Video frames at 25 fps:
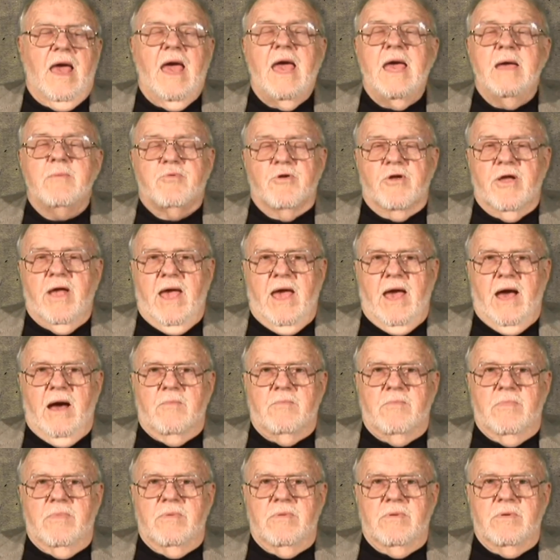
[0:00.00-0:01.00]
Abraham,
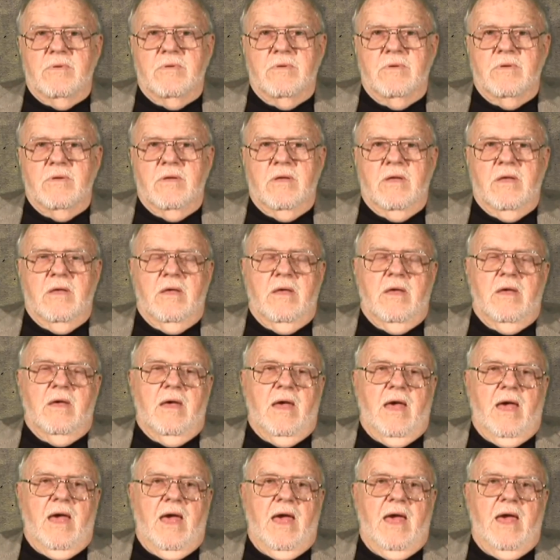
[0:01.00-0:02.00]

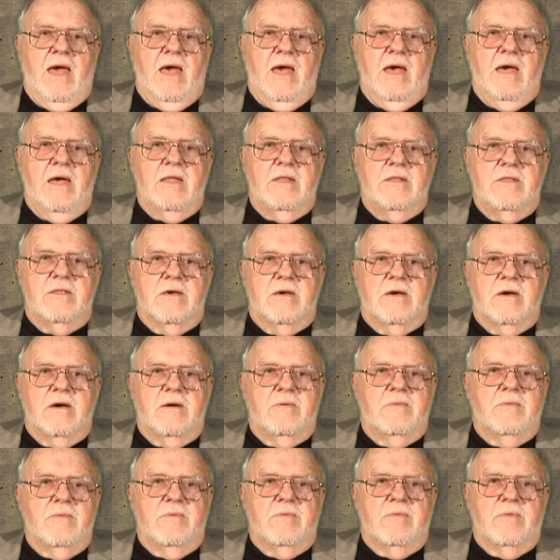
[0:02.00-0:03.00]
and
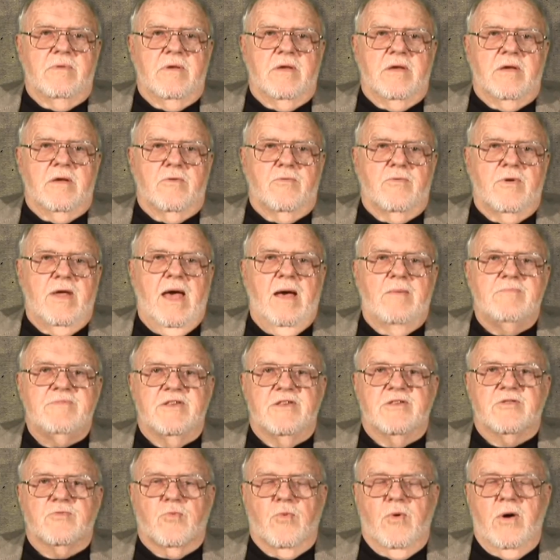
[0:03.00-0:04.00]

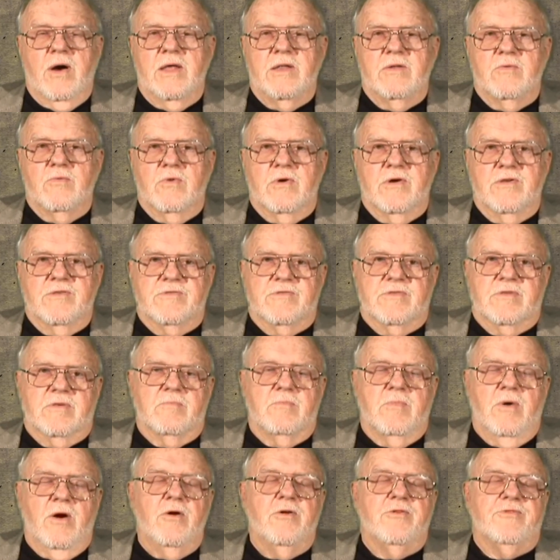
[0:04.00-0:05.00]
Ramses I was
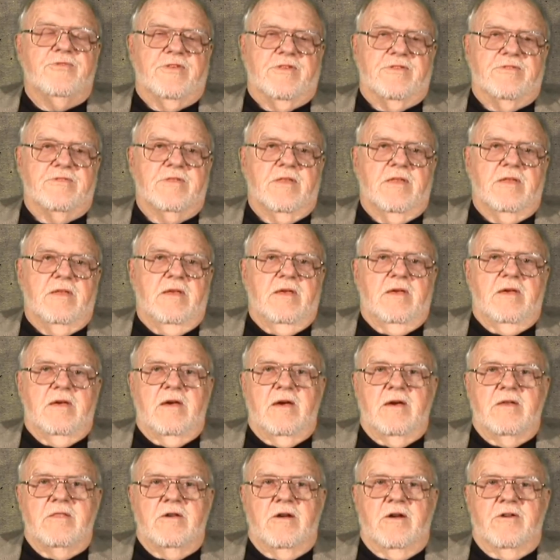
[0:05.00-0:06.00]
Moses.
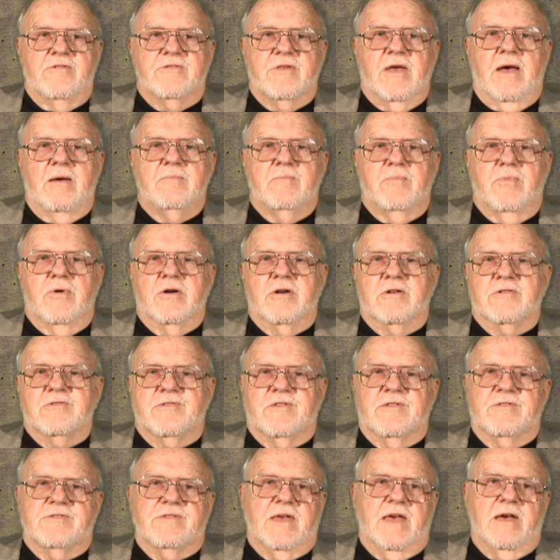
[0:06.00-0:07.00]
And there are some books
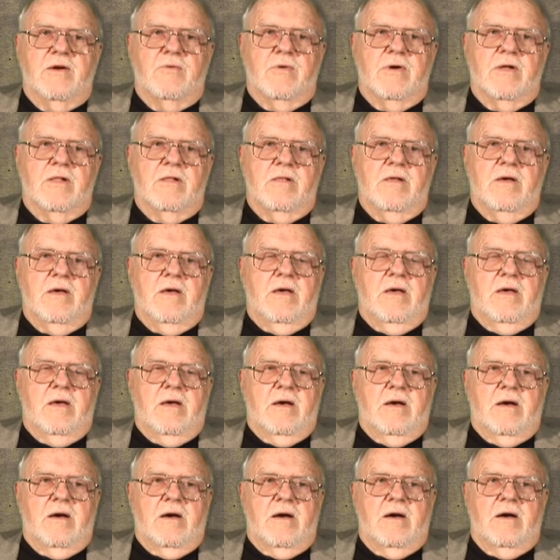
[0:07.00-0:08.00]
that say, well,
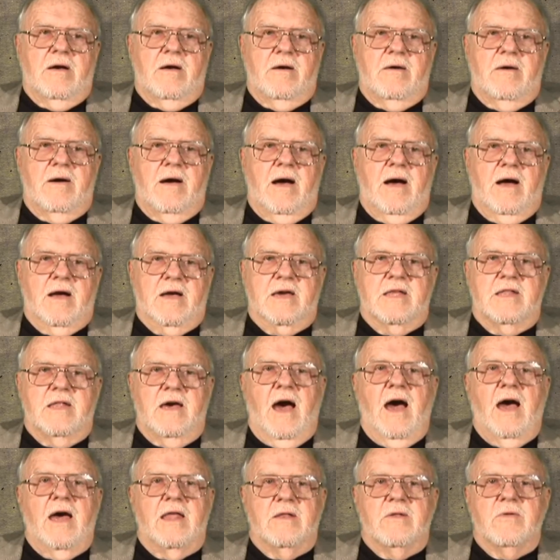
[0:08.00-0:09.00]

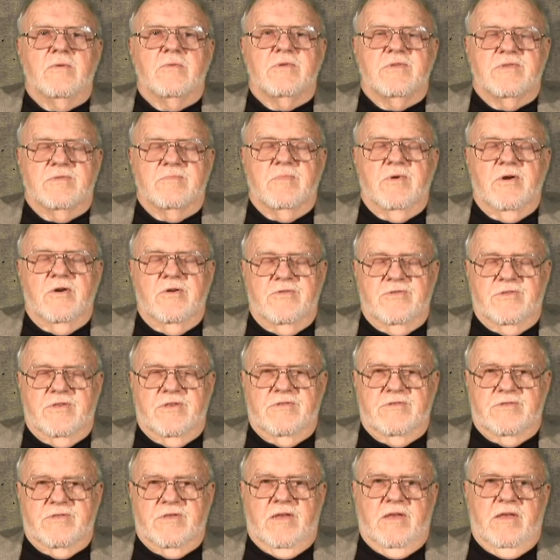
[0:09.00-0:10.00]
Akhenaten was
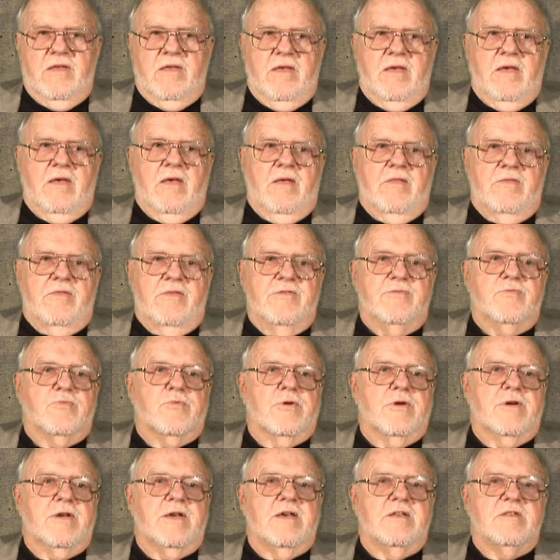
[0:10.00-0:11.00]
Moses. This
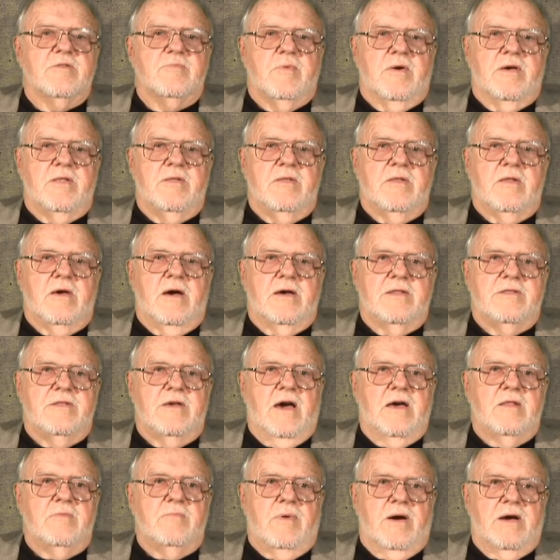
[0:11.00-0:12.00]
work has been
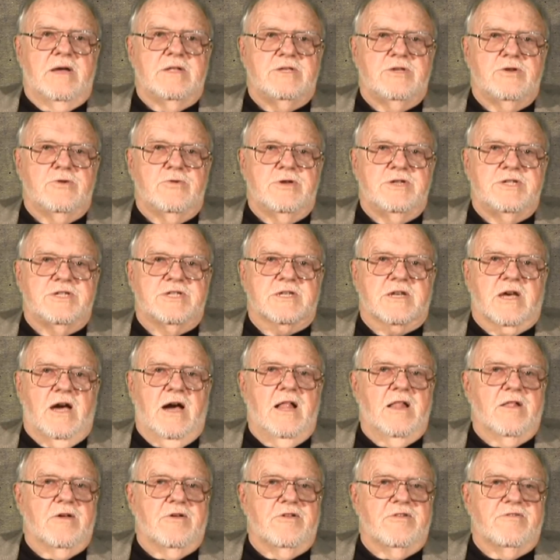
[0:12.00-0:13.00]
done by Jewish
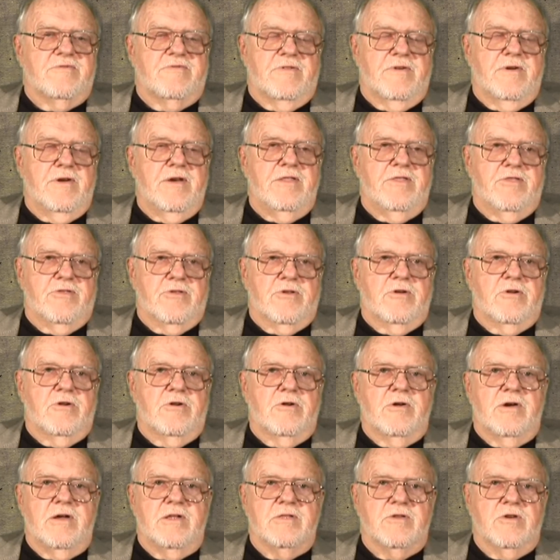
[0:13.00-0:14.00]
scholars, very
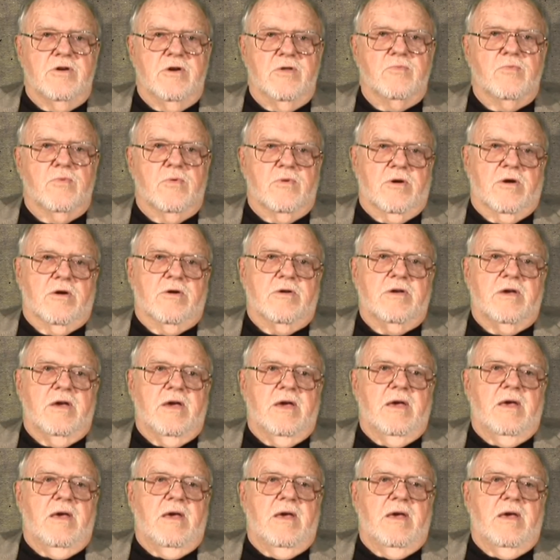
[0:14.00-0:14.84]
thorough and good work.